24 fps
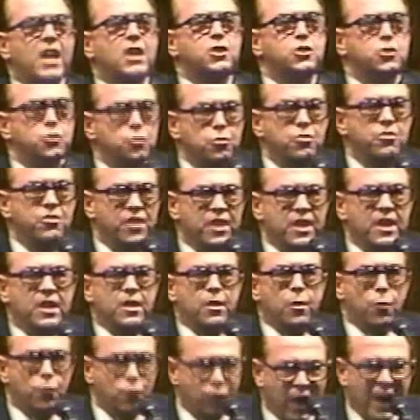as you
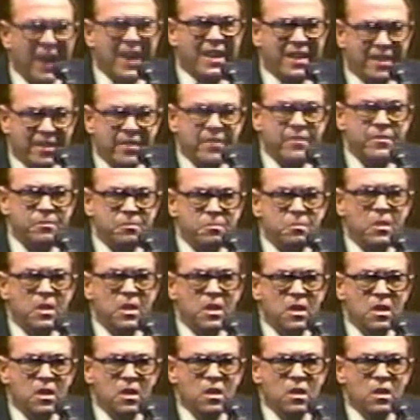think right.
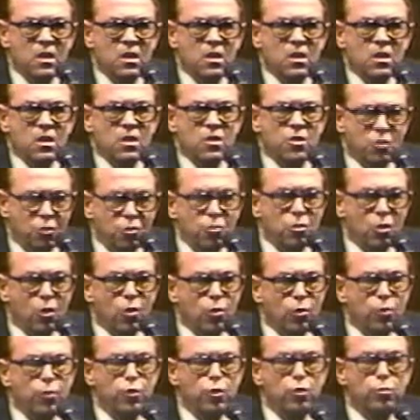You
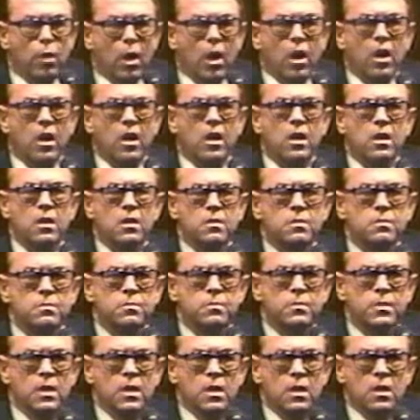know who you are.
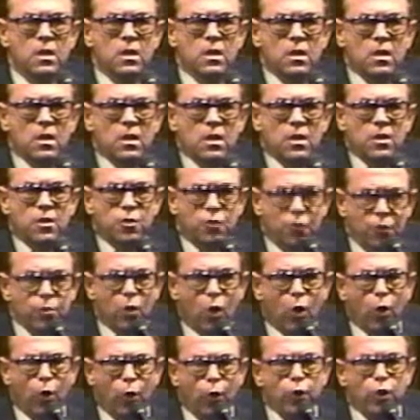You
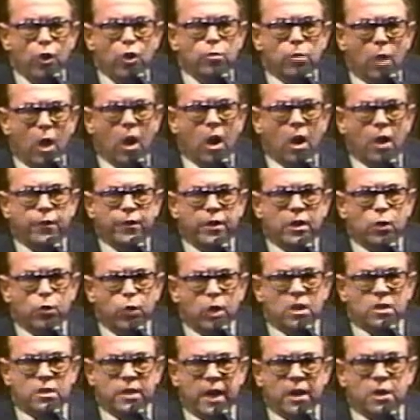know who you are that
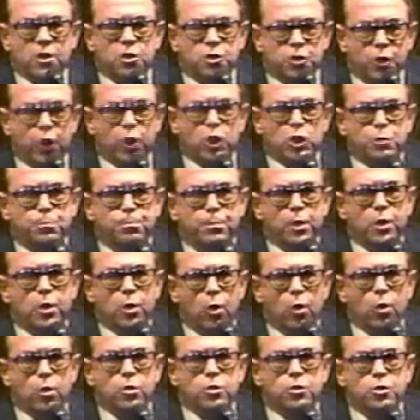quit that church
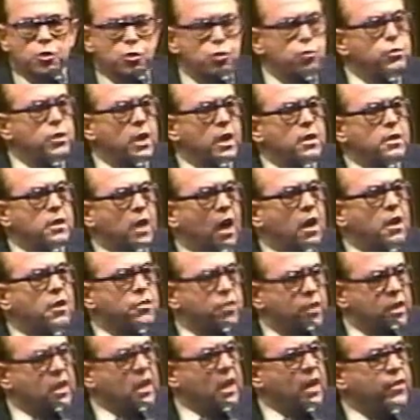because you did
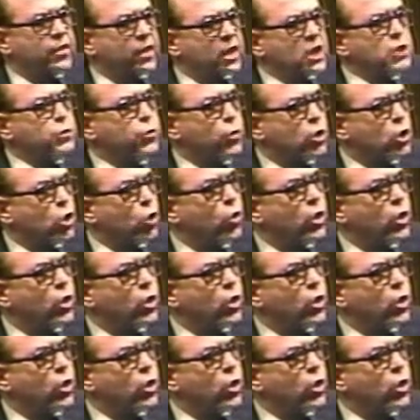not think things were